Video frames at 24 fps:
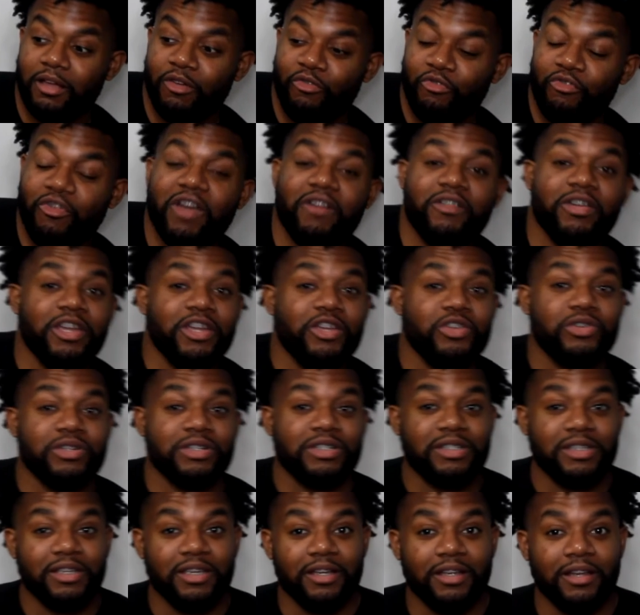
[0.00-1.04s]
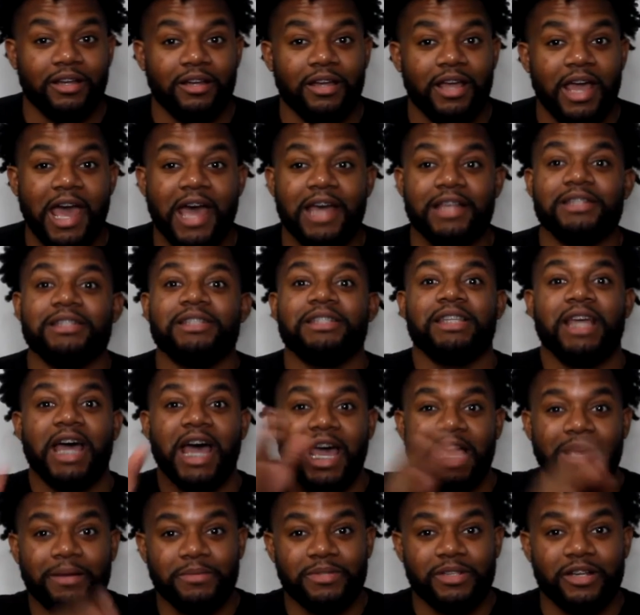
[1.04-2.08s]
Very interesting, as
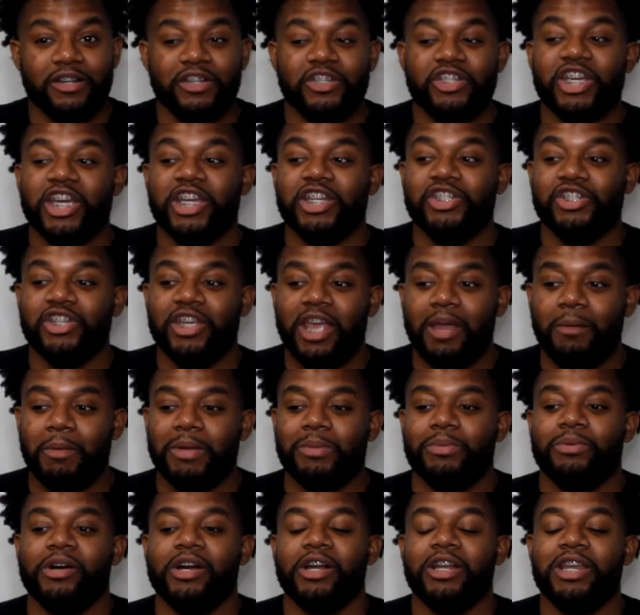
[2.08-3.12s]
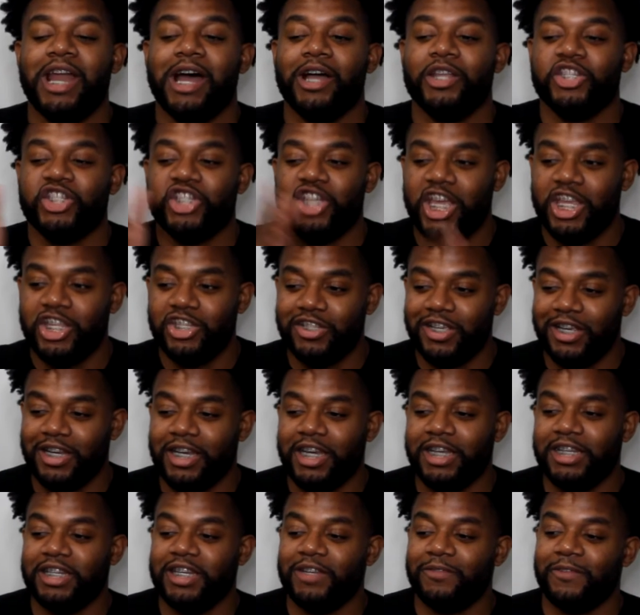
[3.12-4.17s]
times are changing and people are now
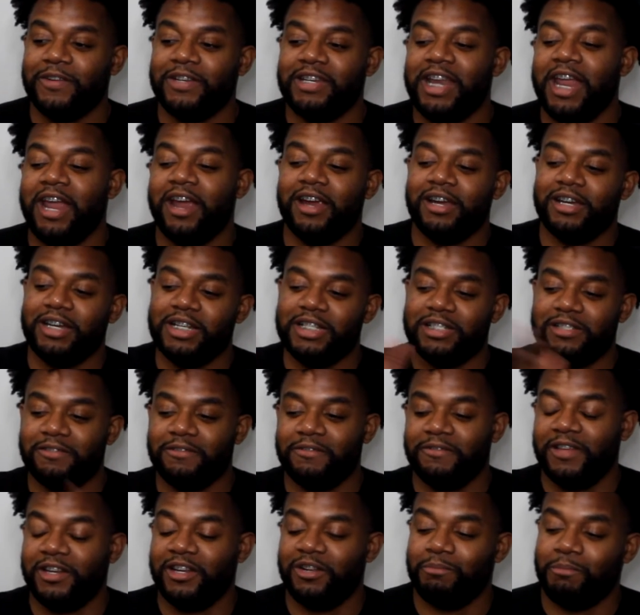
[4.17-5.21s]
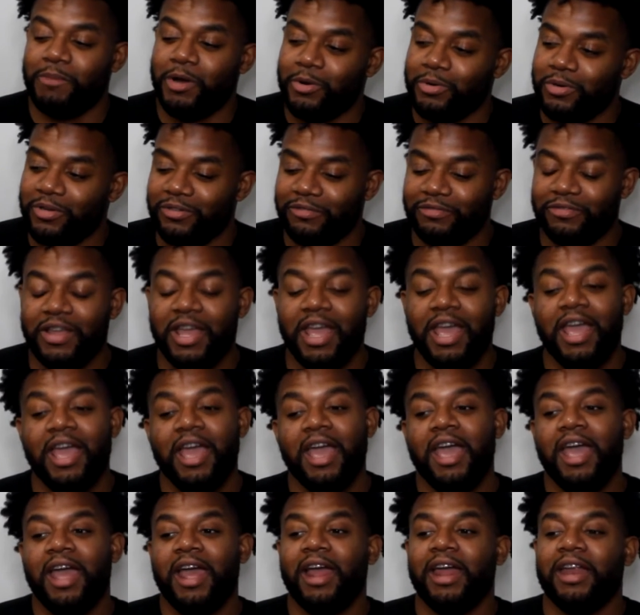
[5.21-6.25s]
changing different narratives to fit a motive.
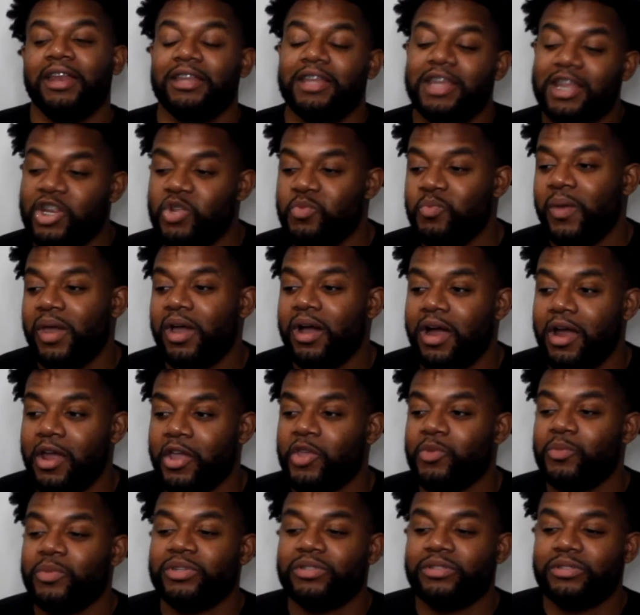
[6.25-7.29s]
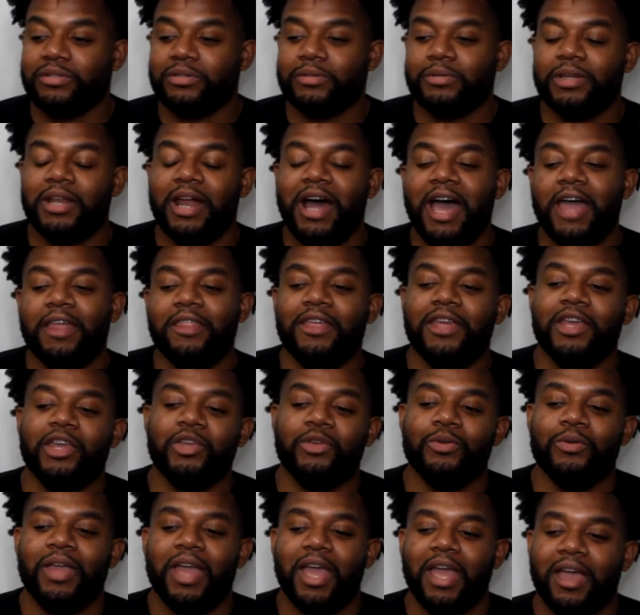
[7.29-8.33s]
And can you make arguments to it? I
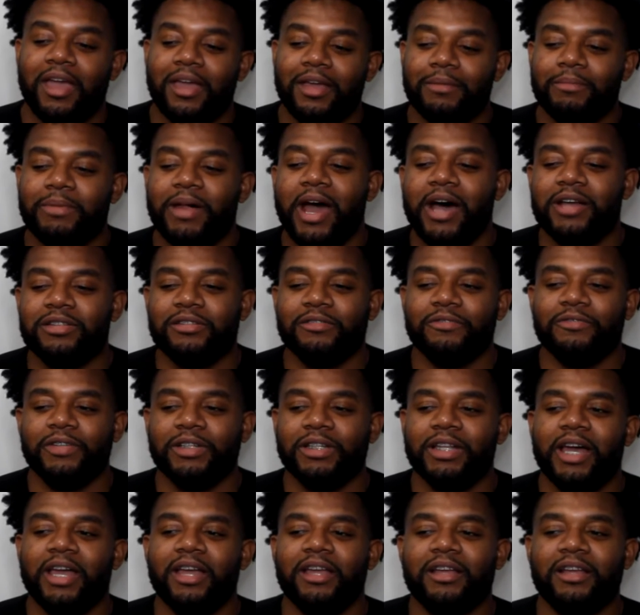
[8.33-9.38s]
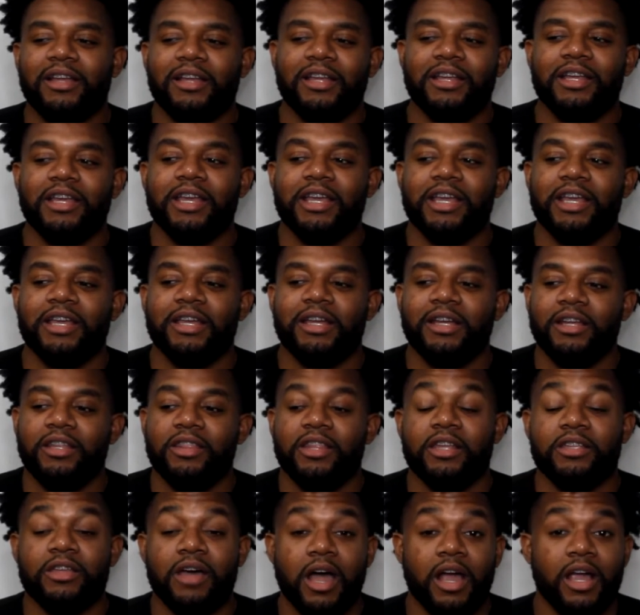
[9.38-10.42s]
think you can, but I also feel like
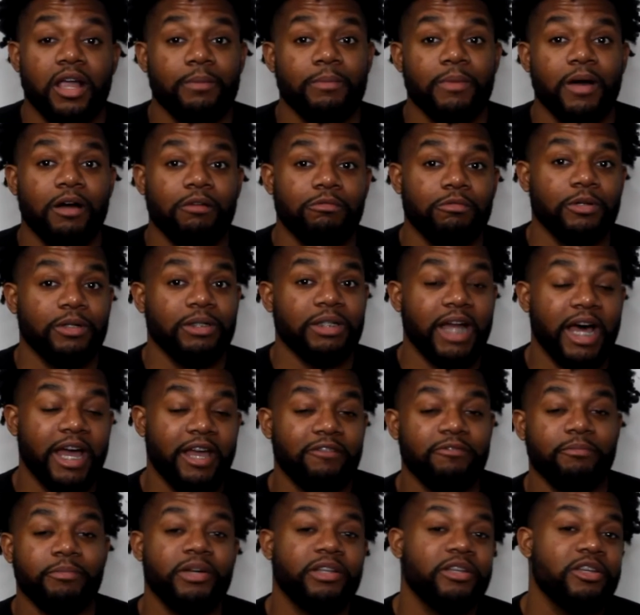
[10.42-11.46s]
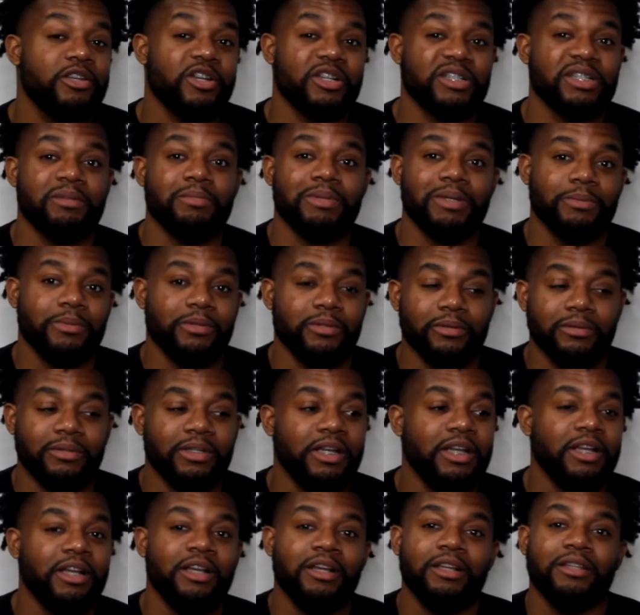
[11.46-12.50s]
they're talking about real life, but, you know, some people,
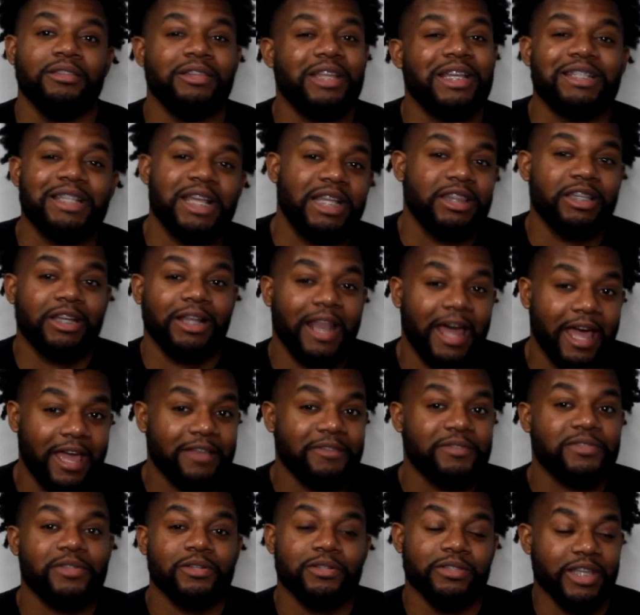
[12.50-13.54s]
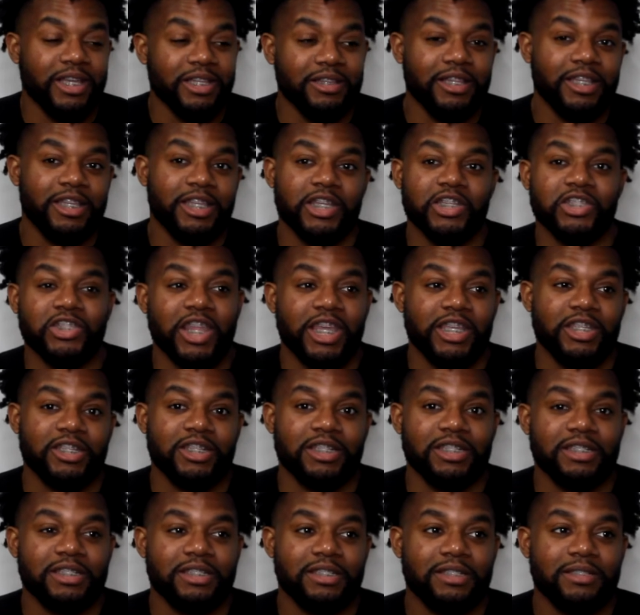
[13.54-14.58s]
that's not their life, so then they
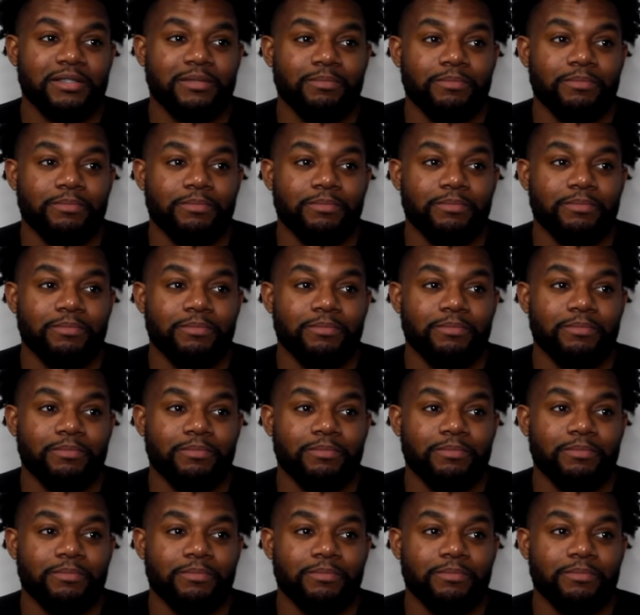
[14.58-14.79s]
just